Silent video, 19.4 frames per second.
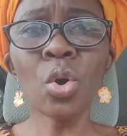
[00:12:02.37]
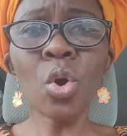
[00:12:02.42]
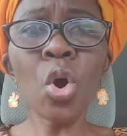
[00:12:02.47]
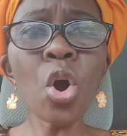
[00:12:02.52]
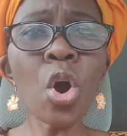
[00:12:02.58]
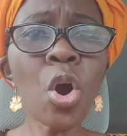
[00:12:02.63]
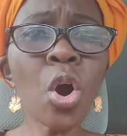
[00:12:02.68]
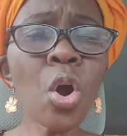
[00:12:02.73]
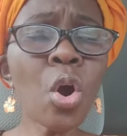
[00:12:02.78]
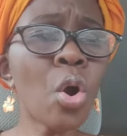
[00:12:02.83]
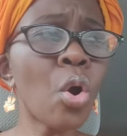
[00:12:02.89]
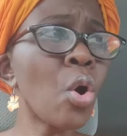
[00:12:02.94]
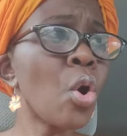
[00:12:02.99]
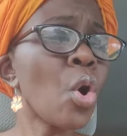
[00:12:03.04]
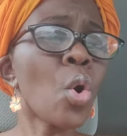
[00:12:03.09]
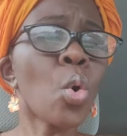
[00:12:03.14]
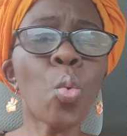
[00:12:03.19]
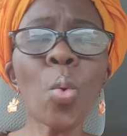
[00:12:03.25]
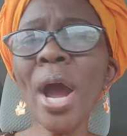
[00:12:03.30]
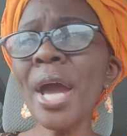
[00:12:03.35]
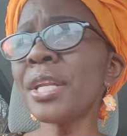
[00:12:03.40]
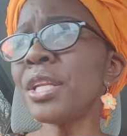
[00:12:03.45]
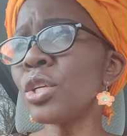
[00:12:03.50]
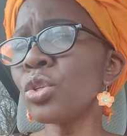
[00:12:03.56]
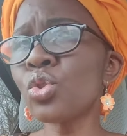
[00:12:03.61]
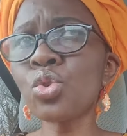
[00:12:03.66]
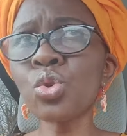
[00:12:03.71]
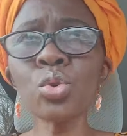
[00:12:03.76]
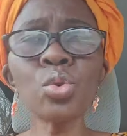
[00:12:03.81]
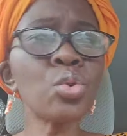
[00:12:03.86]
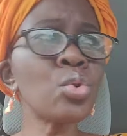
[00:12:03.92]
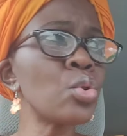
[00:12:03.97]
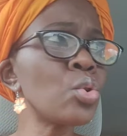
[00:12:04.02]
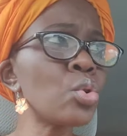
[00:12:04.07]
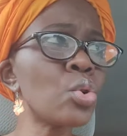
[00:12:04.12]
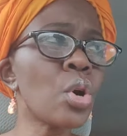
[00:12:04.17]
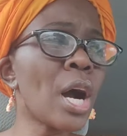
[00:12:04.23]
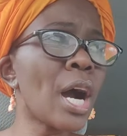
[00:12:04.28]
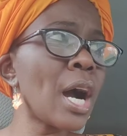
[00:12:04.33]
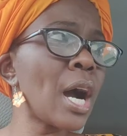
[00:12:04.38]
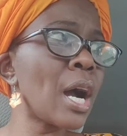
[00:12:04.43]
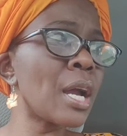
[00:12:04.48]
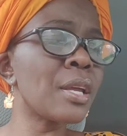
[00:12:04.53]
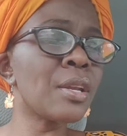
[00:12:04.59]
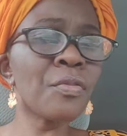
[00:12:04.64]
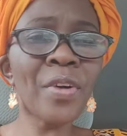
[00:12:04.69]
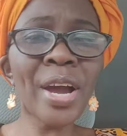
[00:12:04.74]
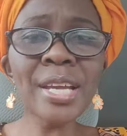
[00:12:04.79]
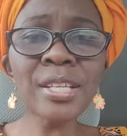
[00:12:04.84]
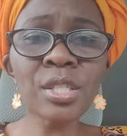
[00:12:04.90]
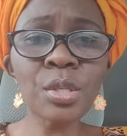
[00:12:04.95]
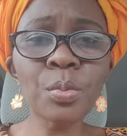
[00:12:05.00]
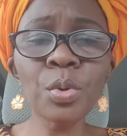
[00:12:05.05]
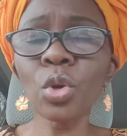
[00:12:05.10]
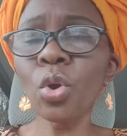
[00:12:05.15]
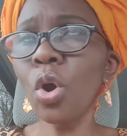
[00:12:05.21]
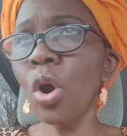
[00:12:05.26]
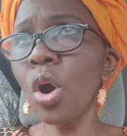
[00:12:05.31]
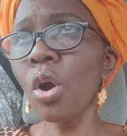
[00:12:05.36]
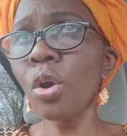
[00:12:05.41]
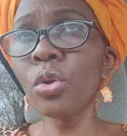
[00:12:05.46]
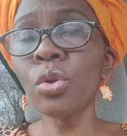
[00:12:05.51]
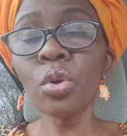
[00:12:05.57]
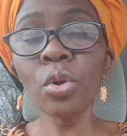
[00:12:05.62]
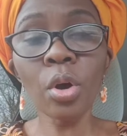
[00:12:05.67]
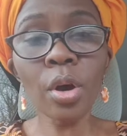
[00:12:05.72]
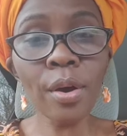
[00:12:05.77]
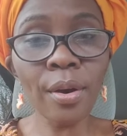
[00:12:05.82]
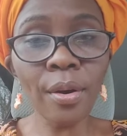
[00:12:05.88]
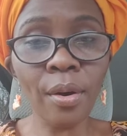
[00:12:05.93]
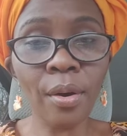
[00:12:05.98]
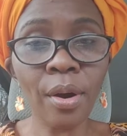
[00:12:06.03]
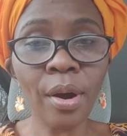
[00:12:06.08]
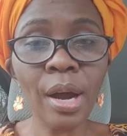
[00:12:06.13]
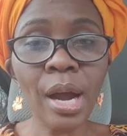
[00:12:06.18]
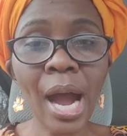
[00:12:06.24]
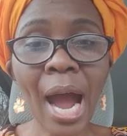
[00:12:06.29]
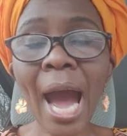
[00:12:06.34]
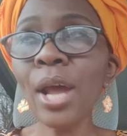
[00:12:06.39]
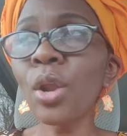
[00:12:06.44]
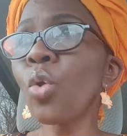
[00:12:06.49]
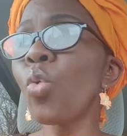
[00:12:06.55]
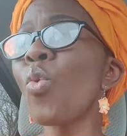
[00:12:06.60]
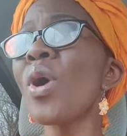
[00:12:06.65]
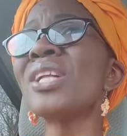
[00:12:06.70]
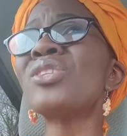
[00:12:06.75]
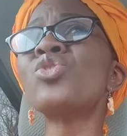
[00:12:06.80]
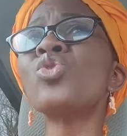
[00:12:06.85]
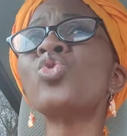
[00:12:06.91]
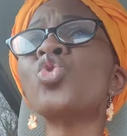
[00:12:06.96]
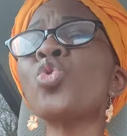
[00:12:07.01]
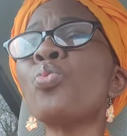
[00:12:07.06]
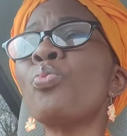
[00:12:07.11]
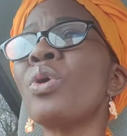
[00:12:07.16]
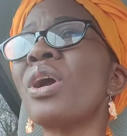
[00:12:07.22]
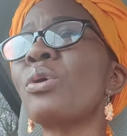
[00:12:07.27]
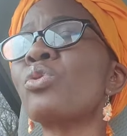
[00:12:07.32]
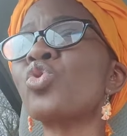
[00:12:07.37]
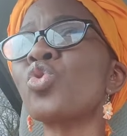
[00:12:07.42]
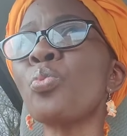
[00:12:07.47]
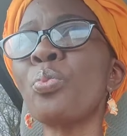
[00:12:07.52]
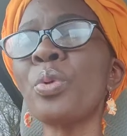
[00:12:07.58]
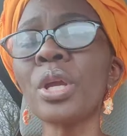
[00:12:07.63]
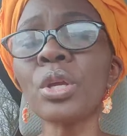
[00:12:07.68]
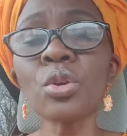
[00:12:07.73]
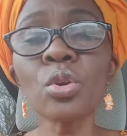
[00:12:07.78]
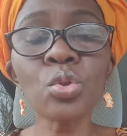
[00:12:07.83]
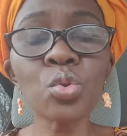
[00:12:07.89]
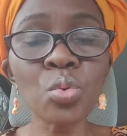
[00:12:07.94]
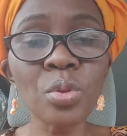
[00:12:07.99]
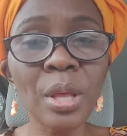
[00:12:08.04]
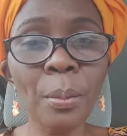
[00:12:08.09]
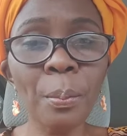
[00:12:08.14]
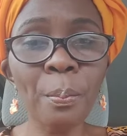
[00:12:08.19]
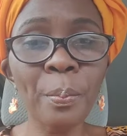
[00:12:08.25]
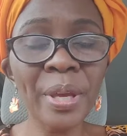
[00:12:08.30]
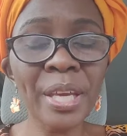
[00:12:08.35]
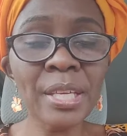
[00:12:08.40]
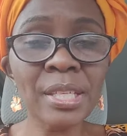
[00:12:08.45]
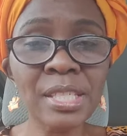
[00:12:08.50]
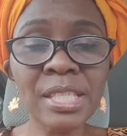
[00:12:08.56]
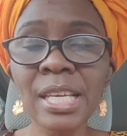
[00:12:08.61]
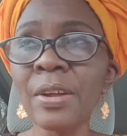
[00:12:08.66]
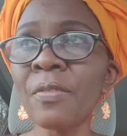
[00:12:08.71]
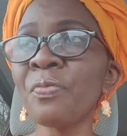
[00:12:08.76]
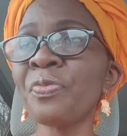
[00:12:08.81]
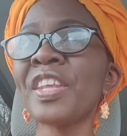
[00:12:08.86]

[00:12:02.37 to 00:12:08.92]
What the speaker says: Oh, why didn't you invite me? Oh, no. I don't want you to bring you to the beach.